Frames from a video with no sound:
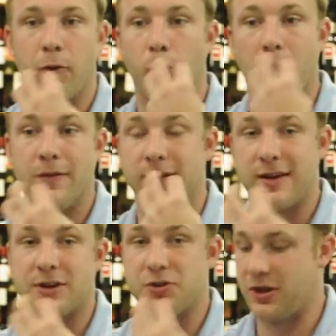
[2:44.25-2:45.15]
wine that's
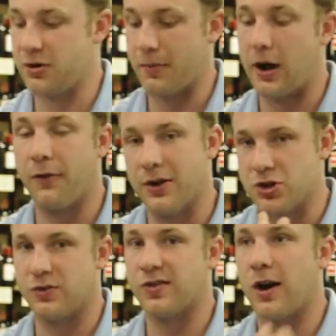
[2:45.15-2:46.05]
actually in your mouth. As
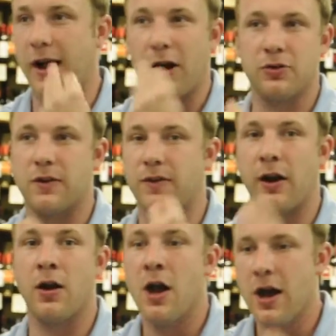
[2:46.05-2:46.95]
you saw, I held it
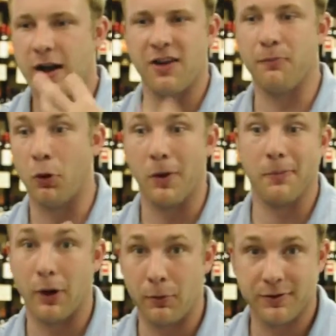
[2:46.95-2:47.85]
there, kind of
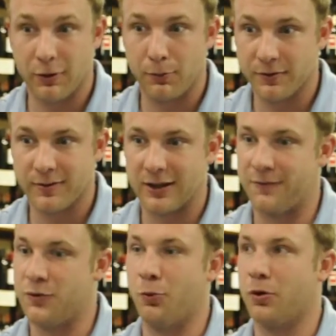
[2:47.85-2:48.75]
blowing bubbles almost like
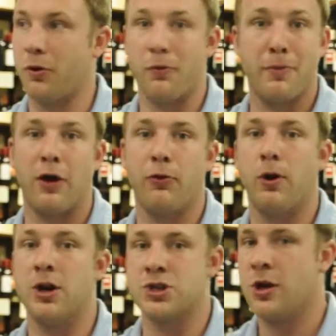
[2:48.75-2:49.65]
if you were with
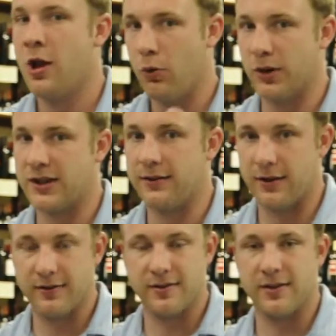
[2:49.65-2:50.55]
mouthwash. What that
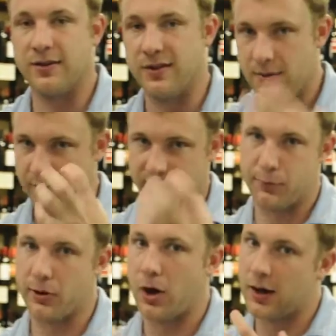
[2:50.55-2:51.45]
does is it continues to
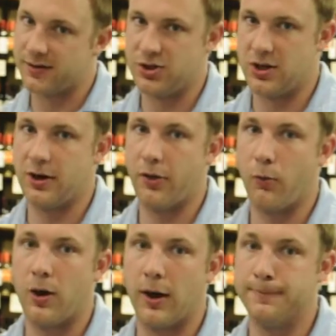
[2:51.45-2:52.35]
bring oxygen into the
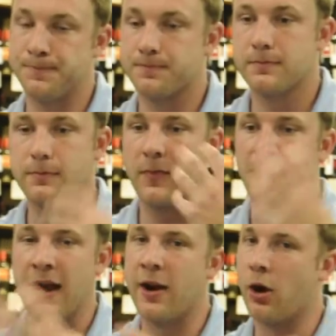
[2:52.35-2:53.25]
wine,
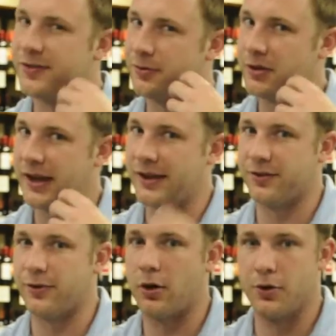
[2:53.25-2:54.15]
and it also
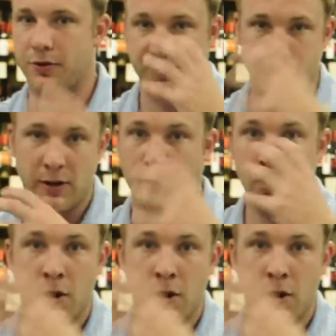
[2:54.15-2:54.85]
engages all your smell